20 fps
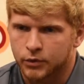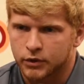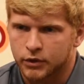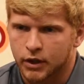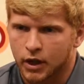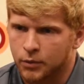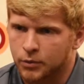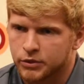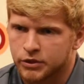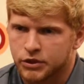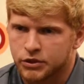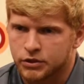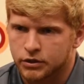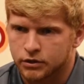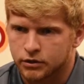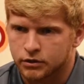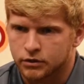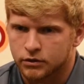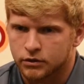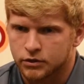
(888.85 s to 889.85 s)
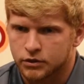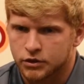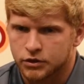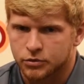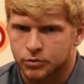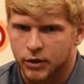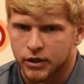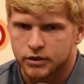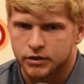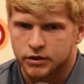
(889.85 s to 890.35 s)
competition just
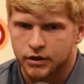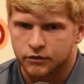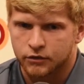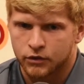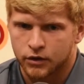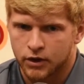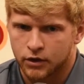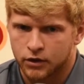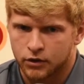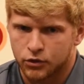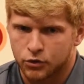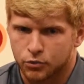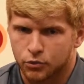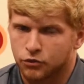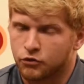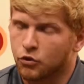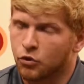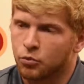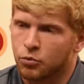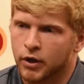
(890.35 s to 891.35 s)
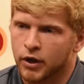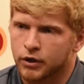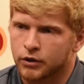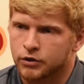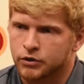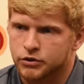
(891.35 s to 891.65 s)
makes you perform better.